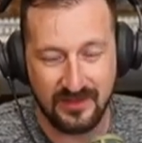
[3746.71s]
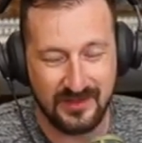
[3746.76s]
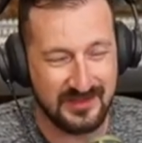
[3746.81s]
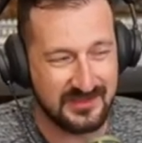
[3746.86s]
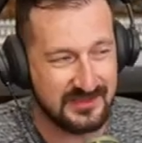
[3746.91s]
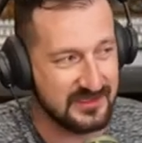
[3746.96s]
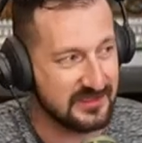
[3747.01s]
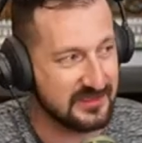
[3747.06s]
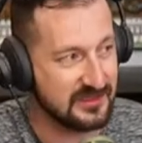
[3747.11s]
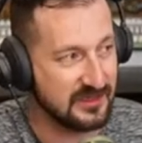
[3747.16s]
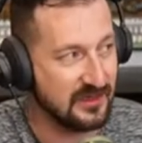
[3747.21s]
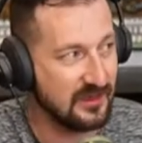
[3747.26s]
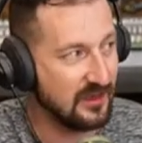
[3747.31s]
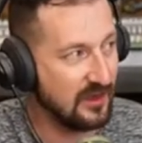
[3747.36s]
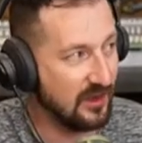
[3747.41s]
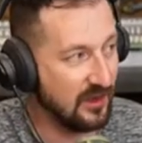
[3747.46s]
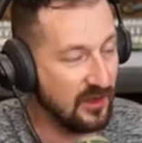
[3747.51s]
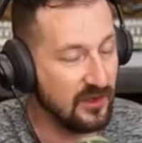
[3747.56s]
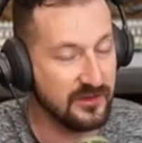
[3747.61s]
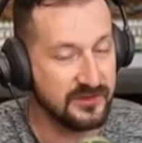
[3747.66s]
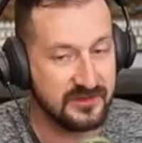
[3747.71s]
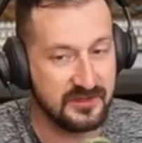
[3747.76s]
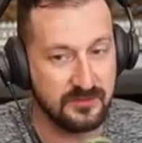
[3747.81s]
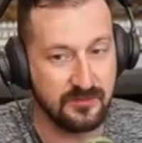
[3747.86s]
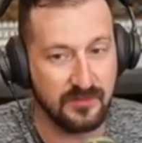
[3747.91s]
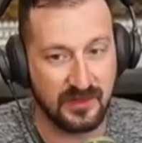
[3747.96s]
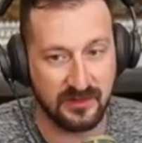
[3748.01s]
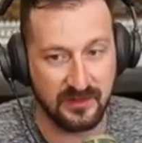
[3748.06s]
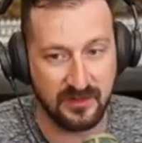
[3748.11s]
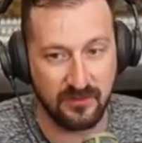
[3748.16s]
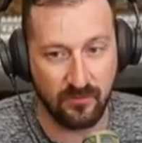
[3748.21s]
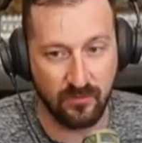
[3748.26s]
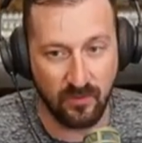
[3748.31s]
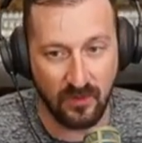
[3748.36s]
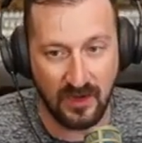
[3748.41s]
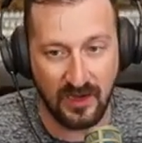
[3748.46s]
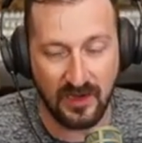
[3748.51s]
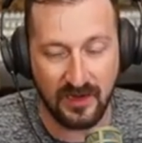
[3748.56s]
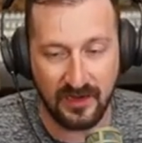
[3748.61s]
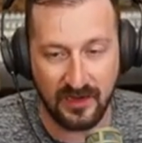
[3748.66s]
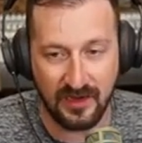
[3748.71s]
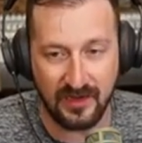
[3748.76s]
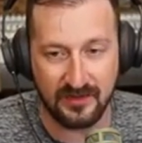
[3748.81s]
This is ultimately why